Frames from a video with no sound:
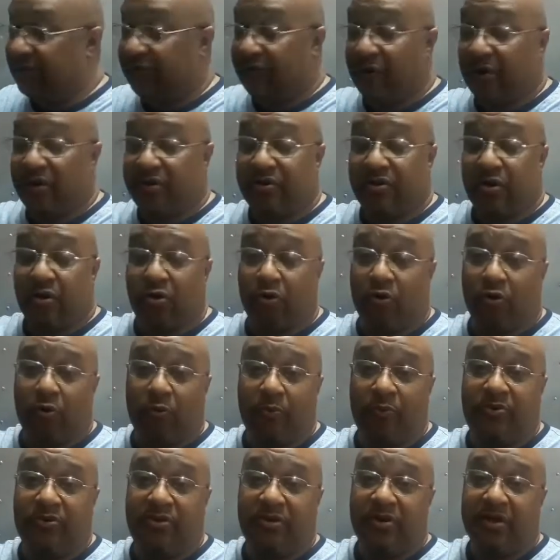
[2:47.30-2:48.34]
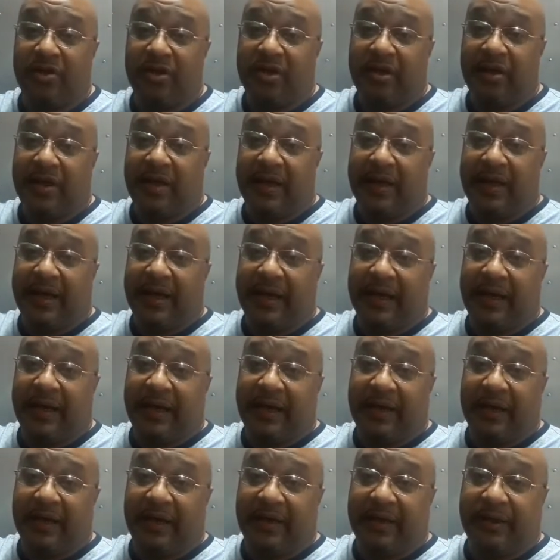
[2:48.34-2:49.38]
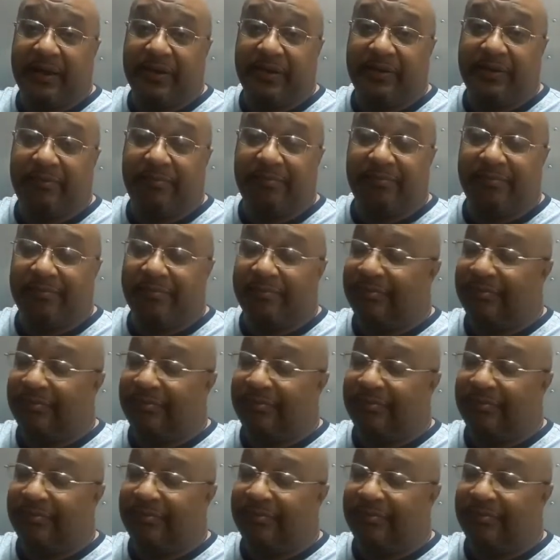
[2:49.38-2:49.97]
as far as the ohms, and